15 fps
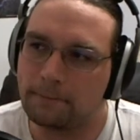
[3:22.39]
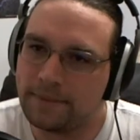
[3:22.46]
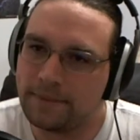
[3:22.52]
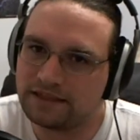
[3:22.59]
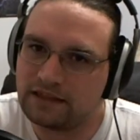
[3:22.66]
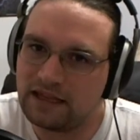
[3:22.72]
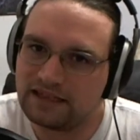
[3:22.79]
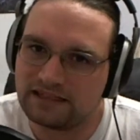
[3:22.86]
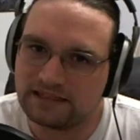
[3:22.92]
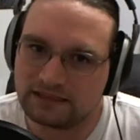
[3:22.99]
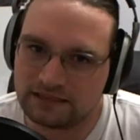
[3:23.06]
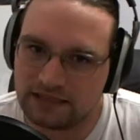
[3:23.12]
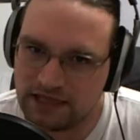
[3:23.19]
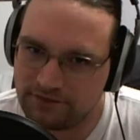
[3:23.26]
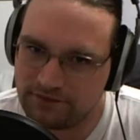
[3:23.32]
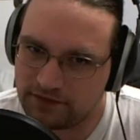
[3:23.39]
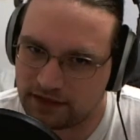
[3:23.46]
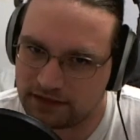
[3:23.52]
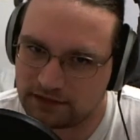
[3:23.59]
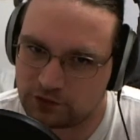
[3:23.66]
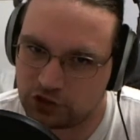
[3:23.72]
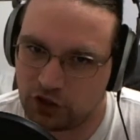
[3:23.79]
But they deceived
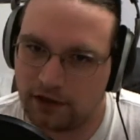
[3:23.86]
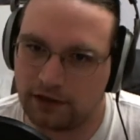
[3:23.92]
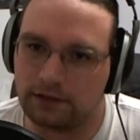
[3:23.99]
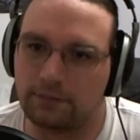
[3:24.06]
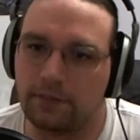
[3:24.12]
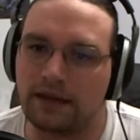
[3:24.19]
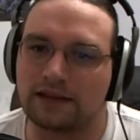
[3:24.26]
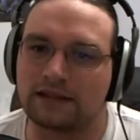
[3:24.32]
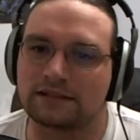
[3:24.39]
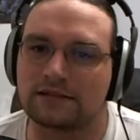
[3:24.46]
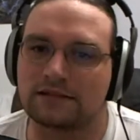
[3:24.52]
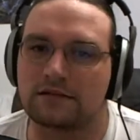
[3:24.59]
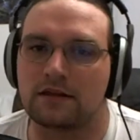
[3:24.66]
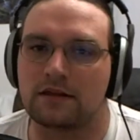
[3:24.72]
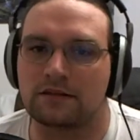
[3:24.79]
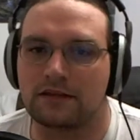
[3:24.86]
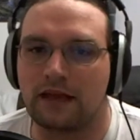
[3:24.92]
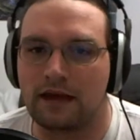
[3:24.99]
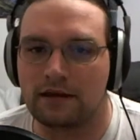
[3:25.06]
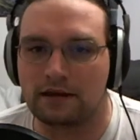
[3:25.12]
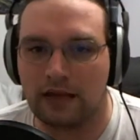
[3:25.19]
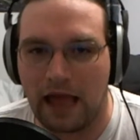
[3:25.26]
us trying to make us think
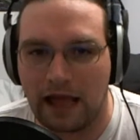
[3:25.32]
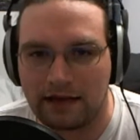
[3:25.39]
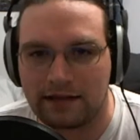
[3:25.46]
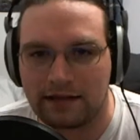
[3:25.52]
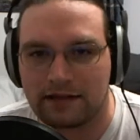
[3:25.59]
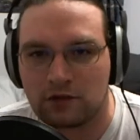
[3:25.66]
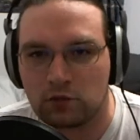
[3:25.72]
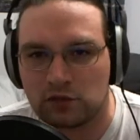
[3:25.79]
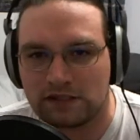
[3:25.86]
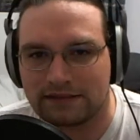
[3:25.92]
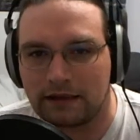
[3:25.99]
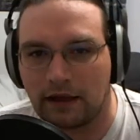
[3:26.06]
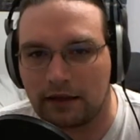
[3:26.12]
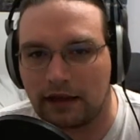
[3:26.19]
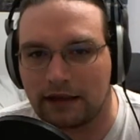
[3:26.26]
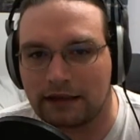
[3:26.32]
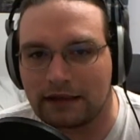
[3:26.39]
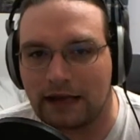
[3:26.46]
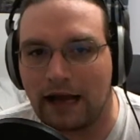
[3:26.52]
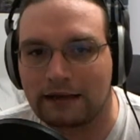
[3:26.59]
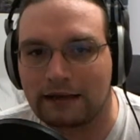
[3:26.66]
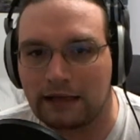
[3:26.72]
that anything was done on the
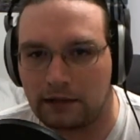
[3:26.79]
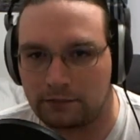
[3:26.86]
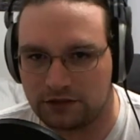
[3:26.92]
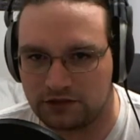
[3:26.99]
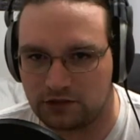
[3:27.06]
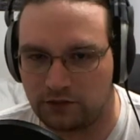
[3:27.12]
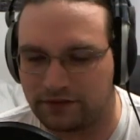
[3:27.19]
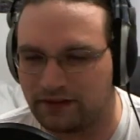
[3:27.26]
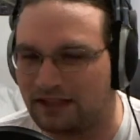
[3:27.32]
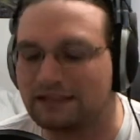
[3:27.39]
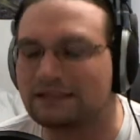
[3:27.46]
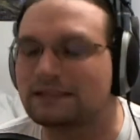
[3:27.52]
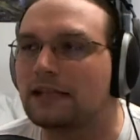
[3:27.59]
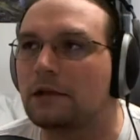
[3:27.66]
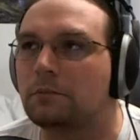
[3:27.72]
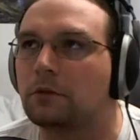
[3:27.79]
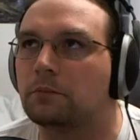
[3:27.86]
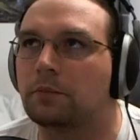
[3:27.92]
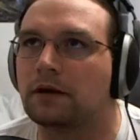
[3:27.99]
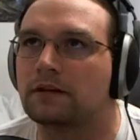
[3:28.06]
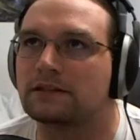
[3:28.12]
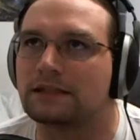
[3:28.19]
goddamn server. They
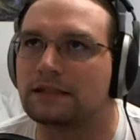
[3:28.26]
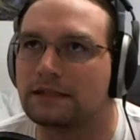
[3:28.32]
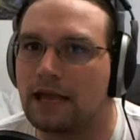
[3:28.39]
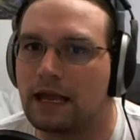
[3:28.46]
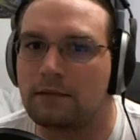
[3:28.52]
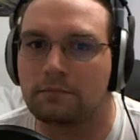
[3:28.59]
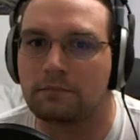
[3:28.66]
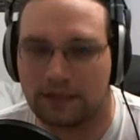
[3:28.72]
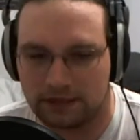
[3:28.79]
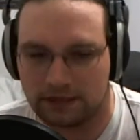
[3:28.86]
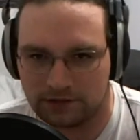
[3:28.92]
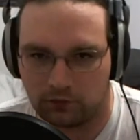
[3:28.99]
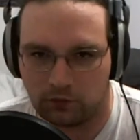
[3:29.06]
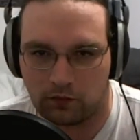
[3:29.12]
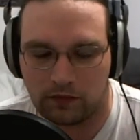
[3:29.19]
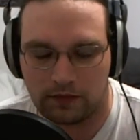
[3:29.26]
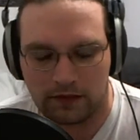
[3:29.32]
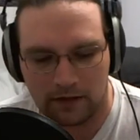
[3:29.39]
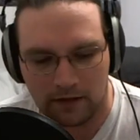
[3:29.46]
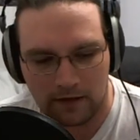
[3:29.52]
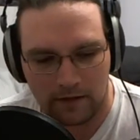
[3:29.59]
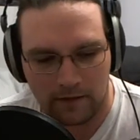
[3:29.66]
disabled parts of the game because of...
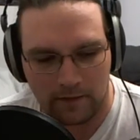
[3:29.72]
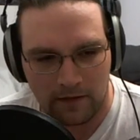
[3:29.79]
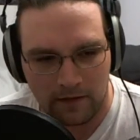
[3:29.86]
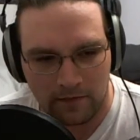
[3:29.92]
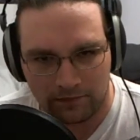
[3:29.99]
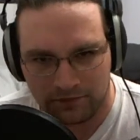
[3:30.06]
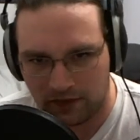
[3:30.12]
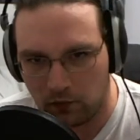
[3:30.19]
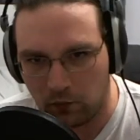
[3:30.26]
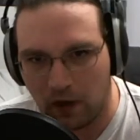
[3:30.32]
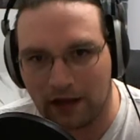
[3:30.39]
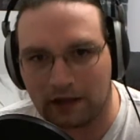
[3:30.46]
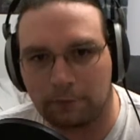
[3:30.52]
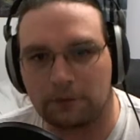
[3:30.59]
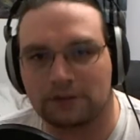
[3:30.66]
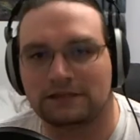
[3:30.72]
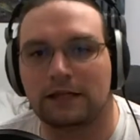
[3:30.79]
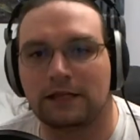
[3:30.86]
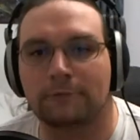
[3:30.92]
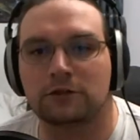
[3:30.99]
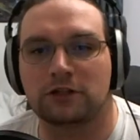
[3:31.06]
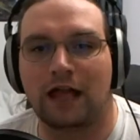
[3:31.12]
They wanted a
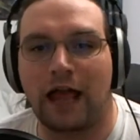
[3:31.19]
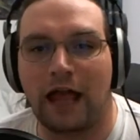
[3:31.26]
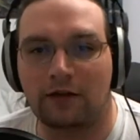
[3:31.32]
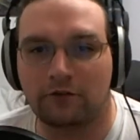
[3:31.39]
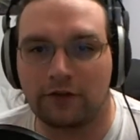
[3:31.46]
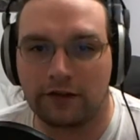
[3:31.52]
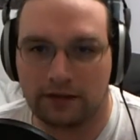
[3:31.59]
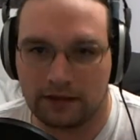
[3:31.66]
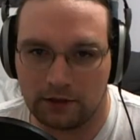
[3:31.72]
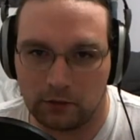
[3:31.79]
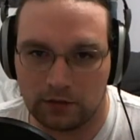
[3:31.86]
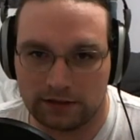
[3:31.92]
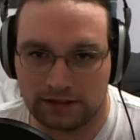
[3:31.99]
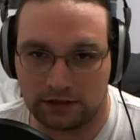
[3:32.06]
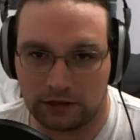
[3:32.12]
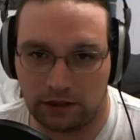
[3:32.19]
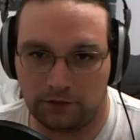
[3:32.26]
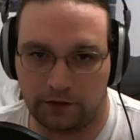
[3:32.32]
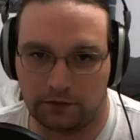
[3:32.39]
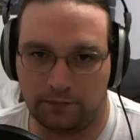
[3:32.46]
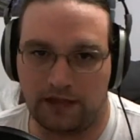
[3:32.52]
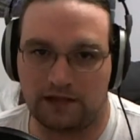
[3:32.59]
perception that everything was
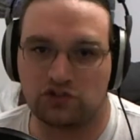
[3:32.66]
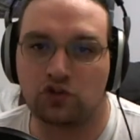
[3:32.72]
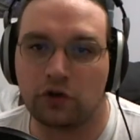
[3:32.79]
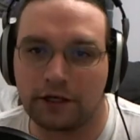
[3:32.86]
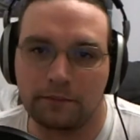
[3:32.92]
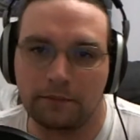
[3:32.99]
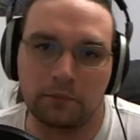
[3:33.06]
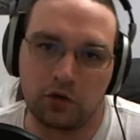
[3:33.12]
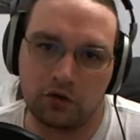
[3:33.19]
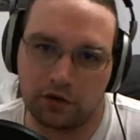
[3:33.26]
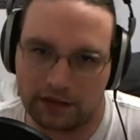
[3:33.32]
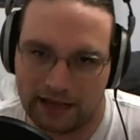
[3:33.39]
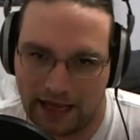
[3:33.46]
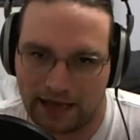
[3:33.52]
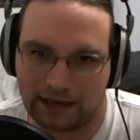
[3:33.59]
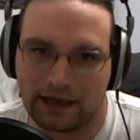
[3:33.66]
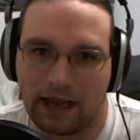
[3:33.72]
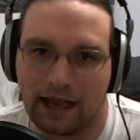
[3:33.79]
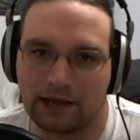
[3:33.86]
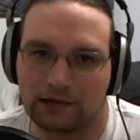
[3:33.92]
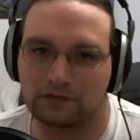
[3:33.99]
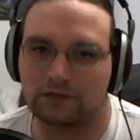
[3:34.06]
server-based. Your computer can't
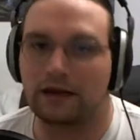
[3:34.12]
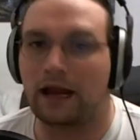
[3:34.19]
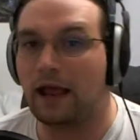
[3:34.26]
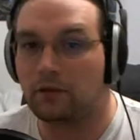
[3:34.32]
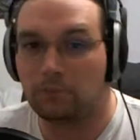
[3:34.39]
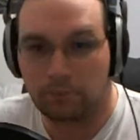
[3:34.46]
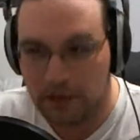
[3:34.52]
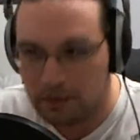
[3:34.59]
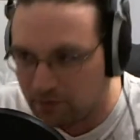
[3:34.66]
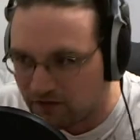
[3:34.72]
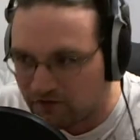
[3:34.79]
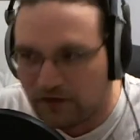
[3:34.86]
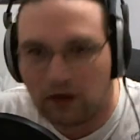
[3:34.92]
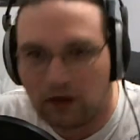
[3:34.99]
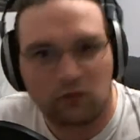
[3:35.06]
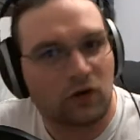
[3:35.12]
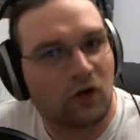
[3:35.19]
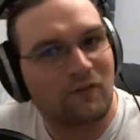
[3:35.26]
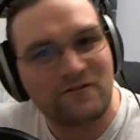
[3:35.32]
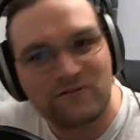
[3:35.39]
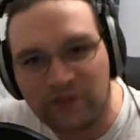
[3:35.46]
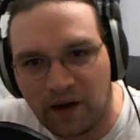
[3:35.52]
handle it. And people found
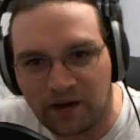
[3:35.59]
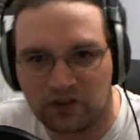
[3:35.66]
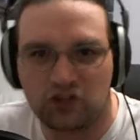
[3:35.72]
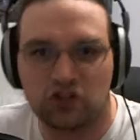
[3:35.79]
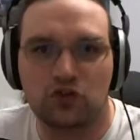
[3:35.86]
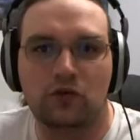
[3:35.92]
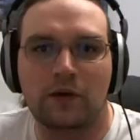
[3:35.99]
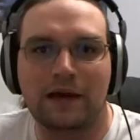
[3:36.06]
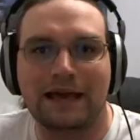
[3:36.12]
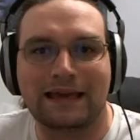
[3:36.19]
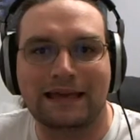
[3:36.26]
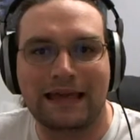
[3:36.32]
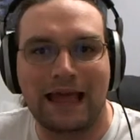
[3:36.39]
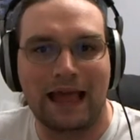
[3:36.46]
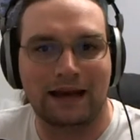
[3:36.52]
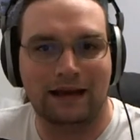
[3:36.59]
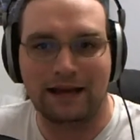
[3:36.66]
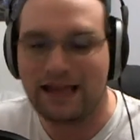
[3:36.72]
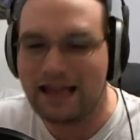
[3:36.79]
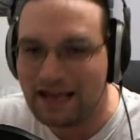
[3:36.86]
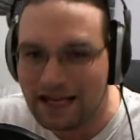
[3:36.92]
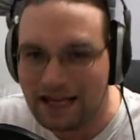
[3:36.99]
out, fuck you, it
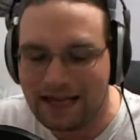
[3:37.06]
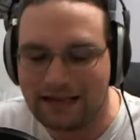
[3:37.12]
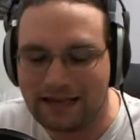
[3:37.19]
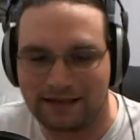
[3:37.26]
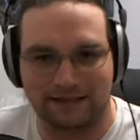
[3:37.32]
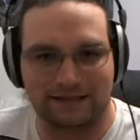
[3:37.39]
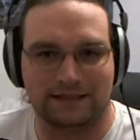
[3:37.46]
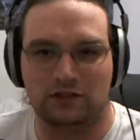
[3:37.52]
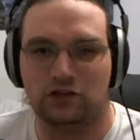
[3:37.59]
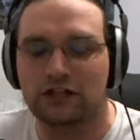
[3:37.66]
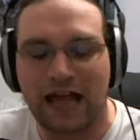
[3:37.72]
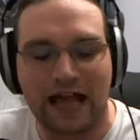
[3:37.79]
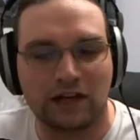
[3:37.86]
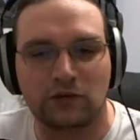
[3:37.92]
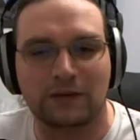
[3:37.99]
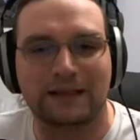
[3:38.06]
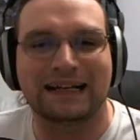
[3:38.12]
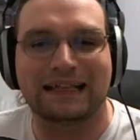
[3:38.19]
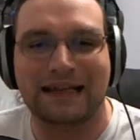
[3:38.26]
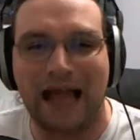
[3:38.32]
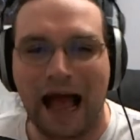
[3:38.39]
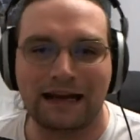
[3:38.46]
can. It is. You're not doing a
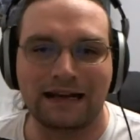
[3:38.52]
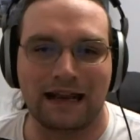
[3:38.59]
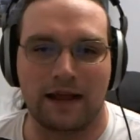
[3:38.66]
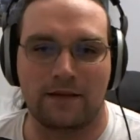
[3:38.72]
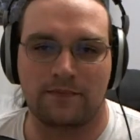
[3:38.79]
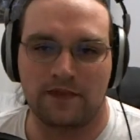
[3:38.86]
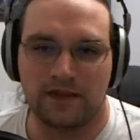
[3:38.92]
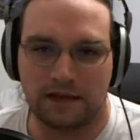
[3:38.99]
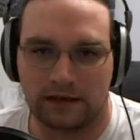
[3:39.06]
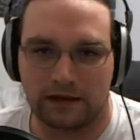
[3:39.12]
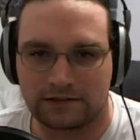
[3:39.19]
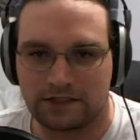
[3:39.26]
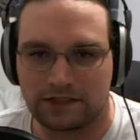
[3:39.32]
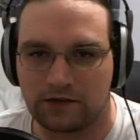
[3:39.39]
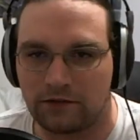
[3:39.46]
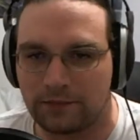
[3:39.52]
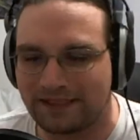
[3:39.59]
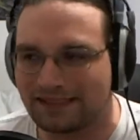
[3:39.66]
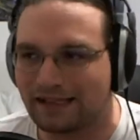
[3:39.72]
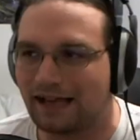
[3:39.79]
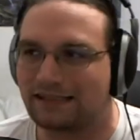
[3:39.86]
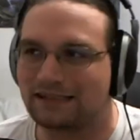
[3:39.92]
goddamn thing on the server
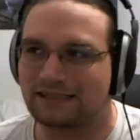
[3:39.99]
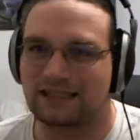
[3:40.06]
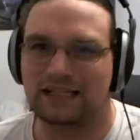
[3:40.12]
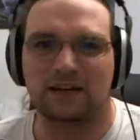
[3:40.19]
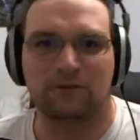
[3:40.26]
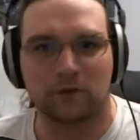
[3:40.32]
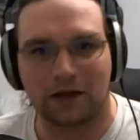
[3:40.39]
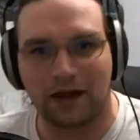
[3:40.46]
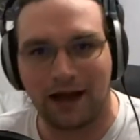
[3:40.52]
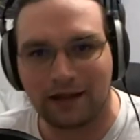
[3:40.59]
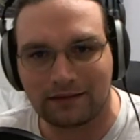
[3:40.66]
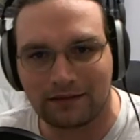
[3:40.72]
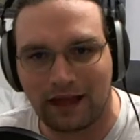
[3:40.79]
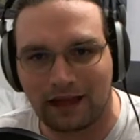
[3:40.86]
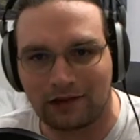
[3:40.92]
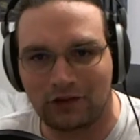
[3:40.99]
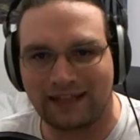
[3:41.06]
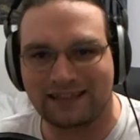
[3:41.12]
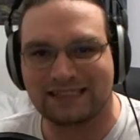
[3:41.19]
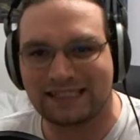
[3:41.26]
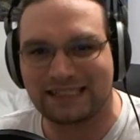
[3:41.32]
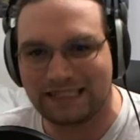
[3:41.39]
besides seeing if we're online
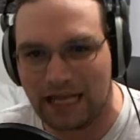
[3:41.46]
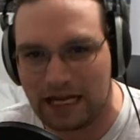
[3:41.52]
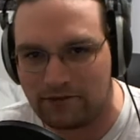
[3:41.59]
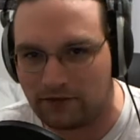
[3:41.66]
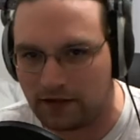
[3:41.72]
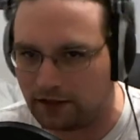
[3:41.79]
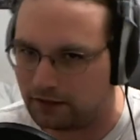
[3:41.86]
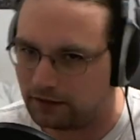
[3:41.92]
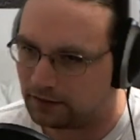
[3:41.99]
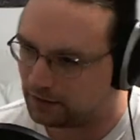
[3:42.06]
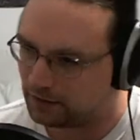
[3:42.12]
and saving.